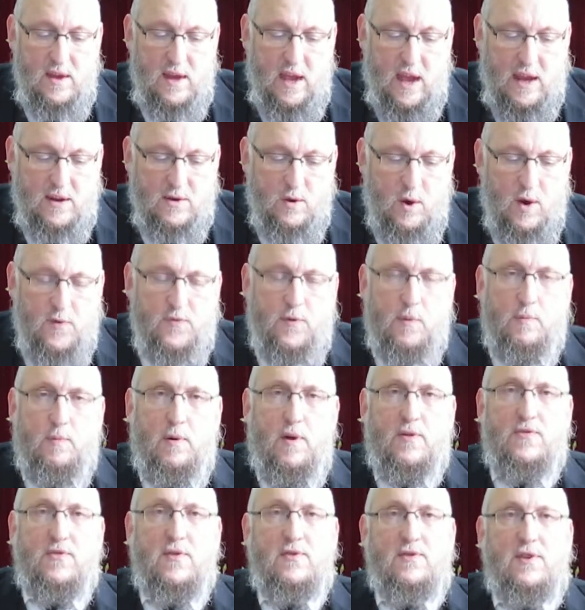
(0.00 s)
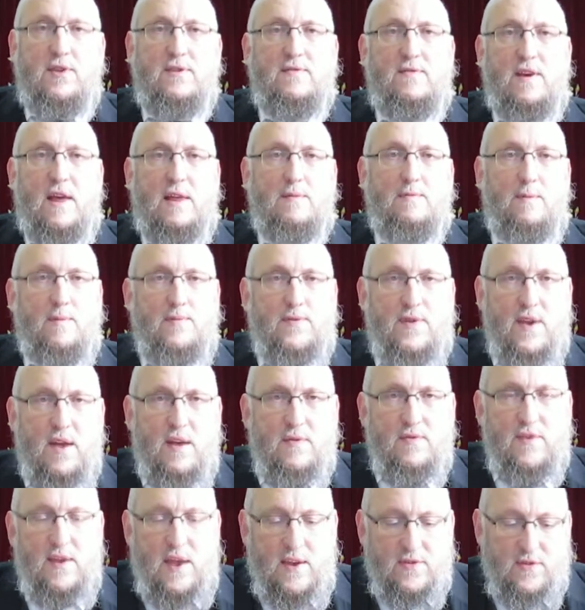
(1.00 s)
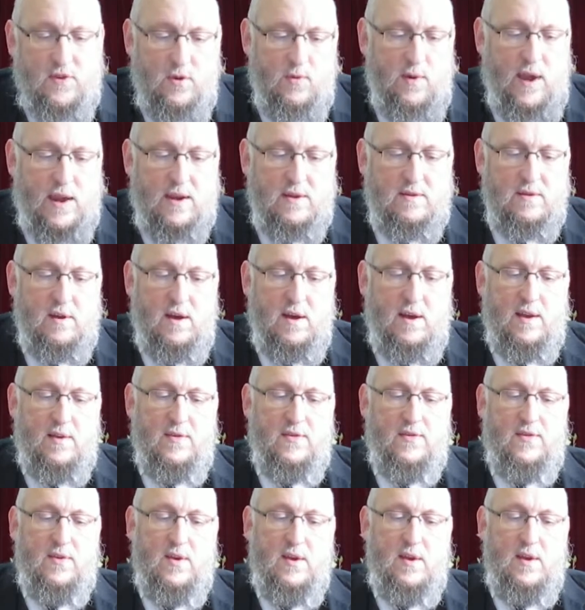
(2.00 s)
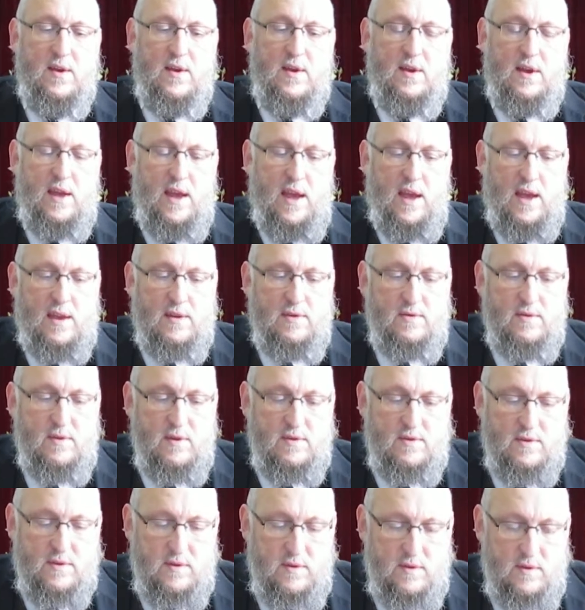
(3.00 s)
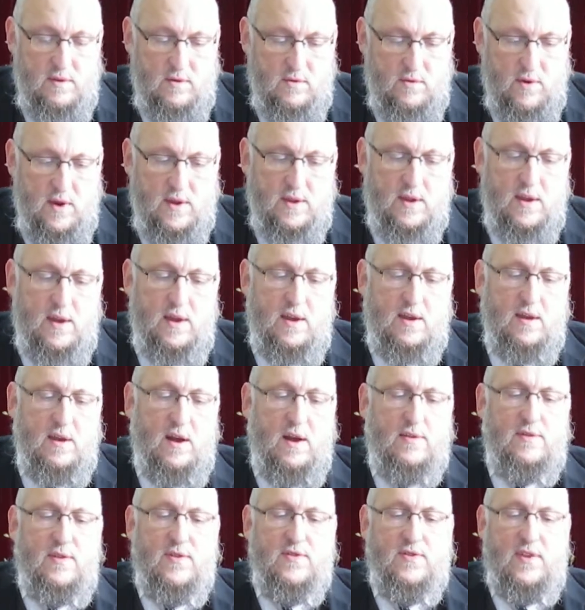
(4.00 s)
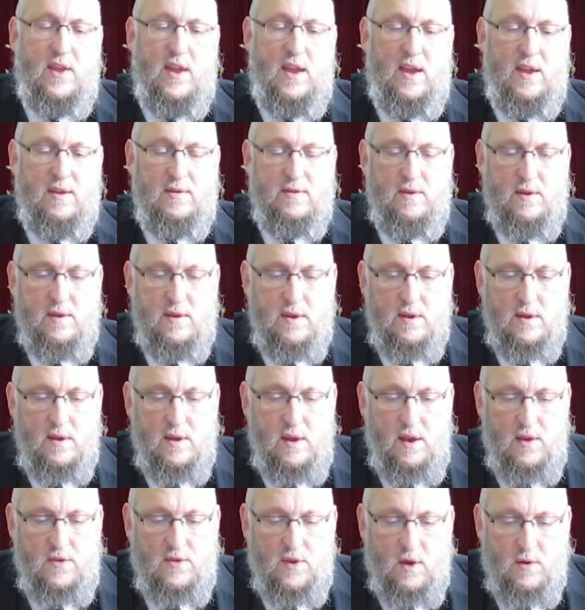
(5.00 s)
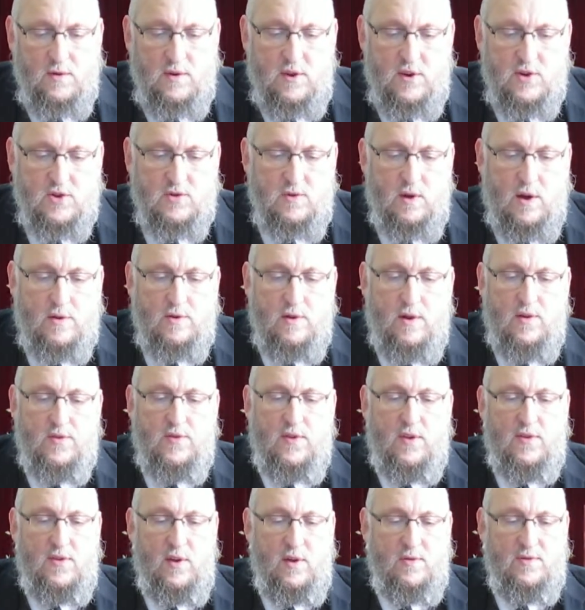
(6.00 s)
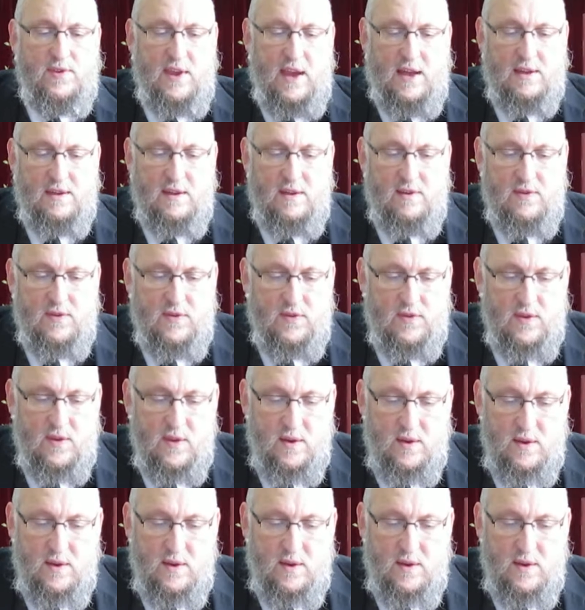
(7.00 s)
And in order for a person to develop himself, he has to recognize and really understand his own kishronos, his own talents,